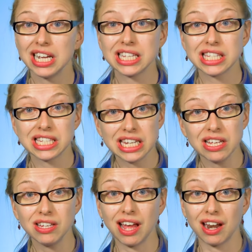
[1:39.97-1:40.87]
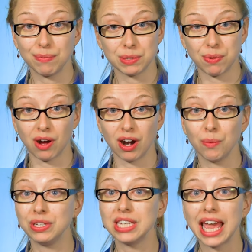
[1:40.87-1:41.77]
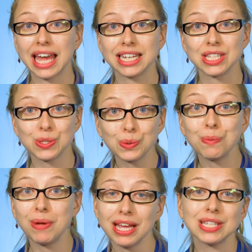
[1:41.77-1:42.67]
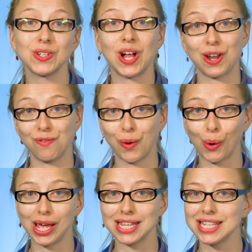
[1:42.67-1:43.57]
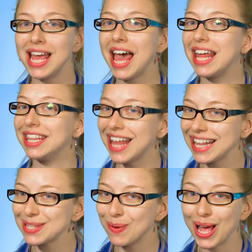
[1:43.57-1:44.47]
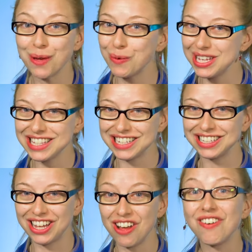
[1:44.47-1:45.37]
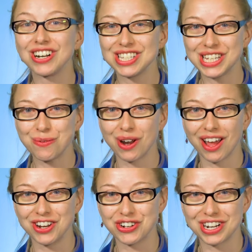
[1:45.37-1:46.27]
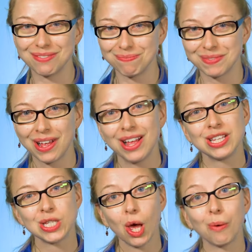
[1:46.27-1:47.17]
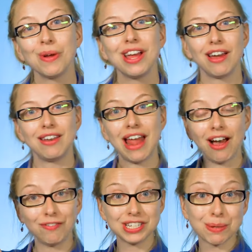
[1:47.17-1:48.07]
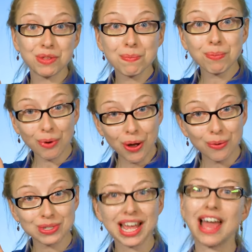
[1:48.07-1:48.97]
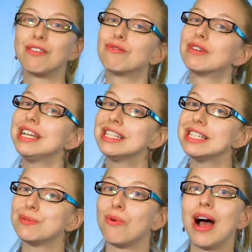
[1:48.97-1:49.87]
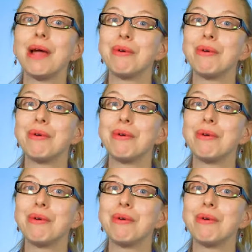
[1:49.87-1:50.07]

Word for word: it's still not up to par with Canon's dual pixel autofocus, and that's why we still love our C one hundred. So, now for some of the pros and reasons why